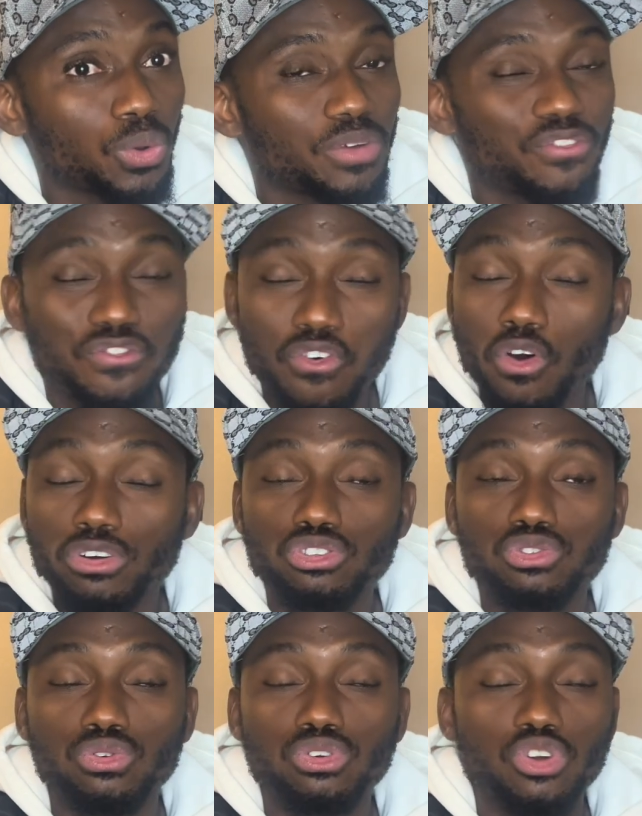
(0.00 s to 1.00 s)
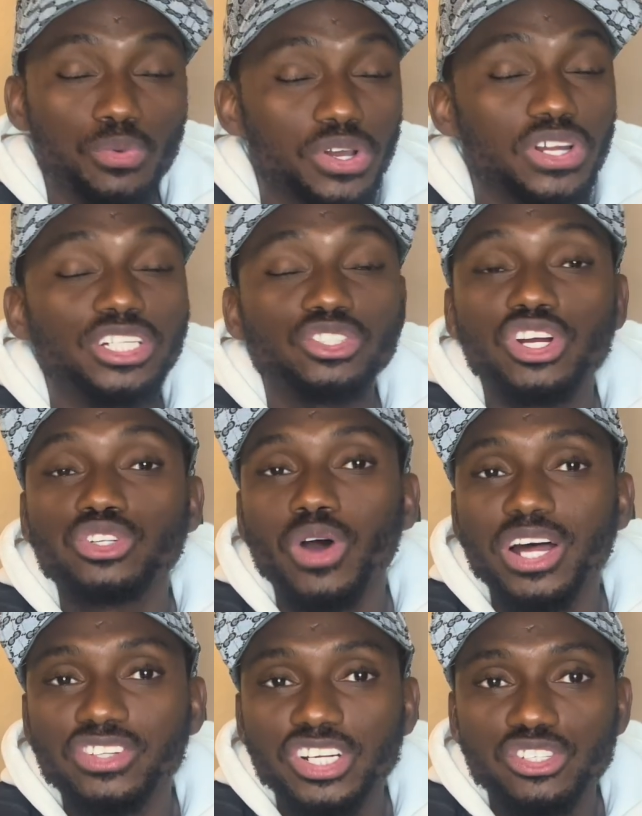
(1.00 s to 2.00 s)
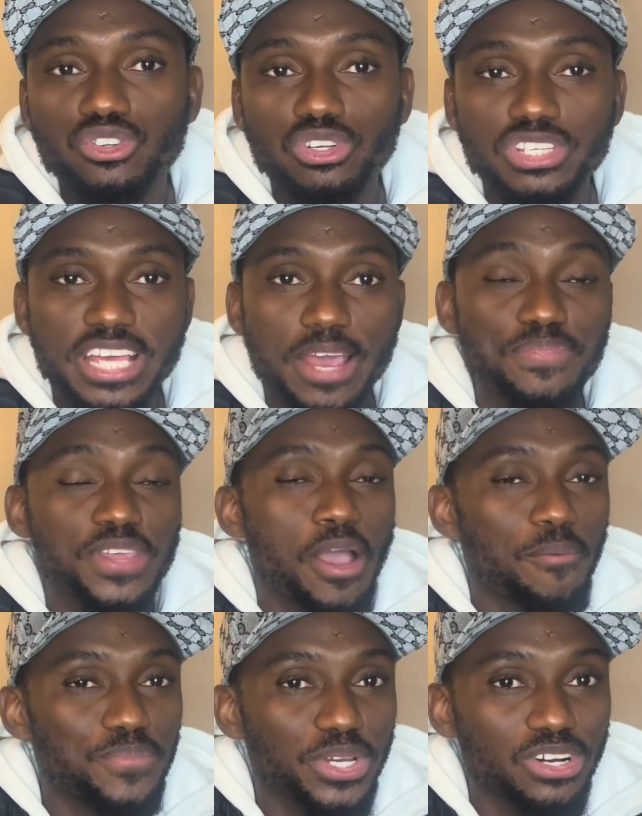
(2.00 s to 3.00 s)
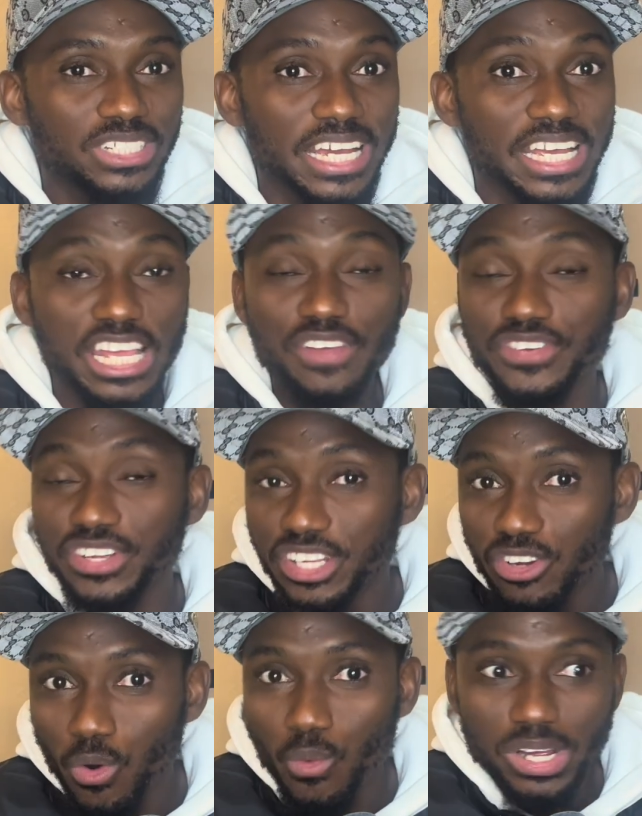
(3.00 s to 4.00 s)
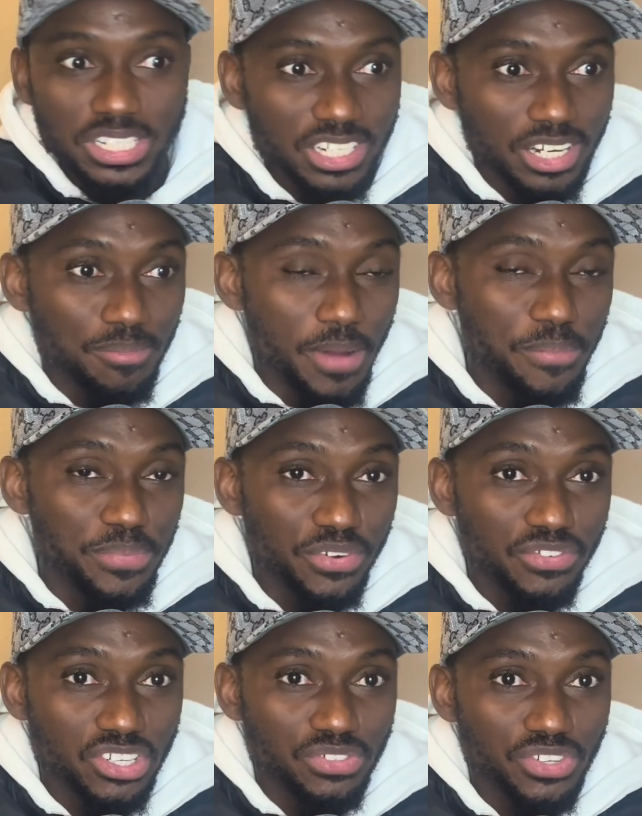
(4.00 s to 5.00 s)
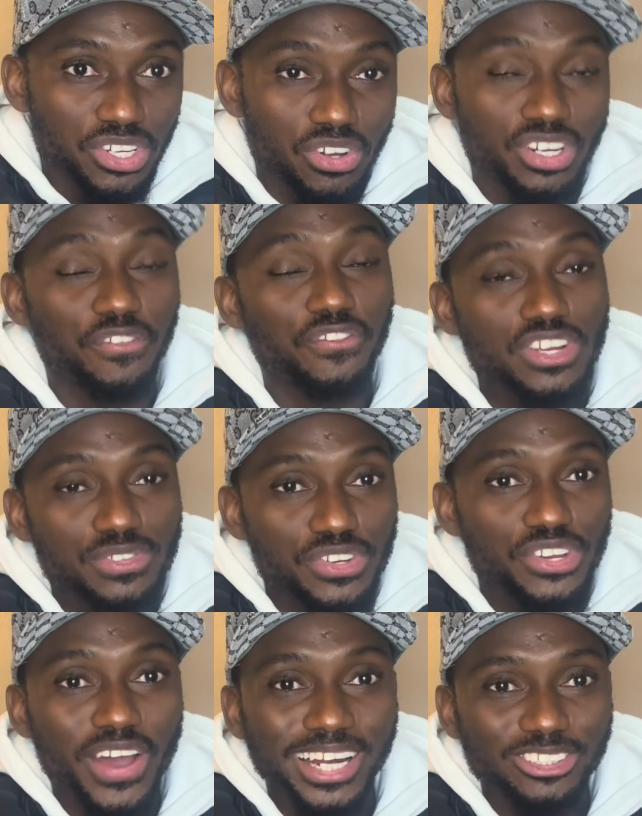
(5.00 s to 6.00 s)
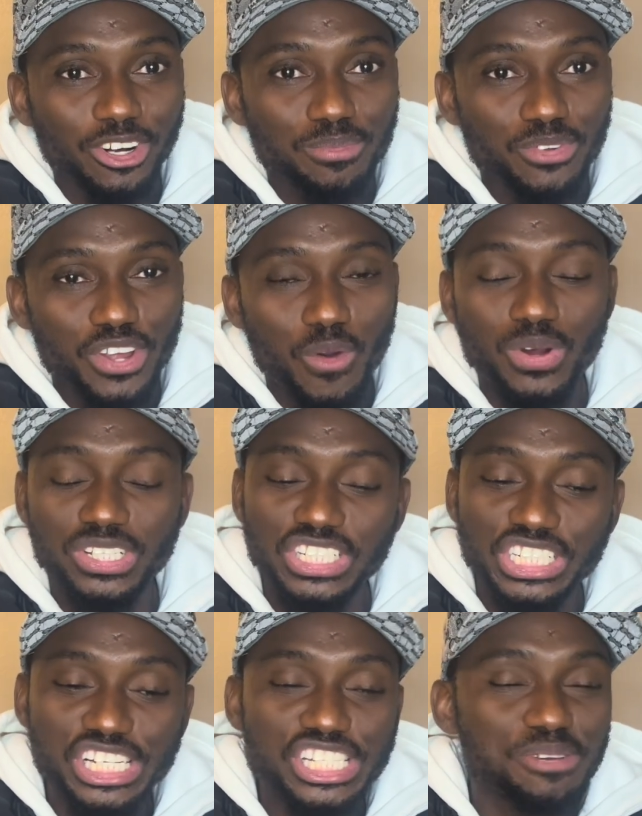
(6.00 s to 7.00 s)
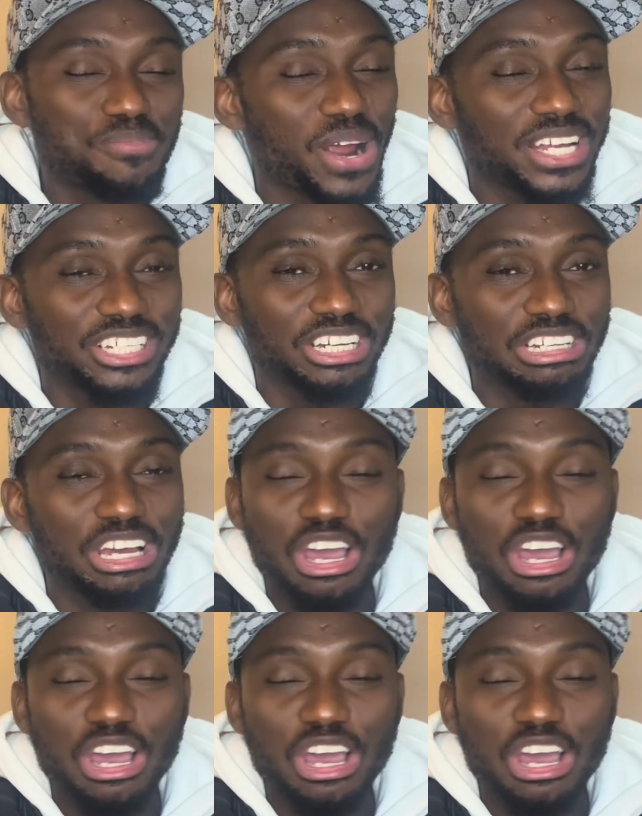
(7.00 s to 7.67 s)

4-2. So we're gonna try to address those games because hey, if you didn't watch my previous video, the first video I dropped today was Chelsea Brighton.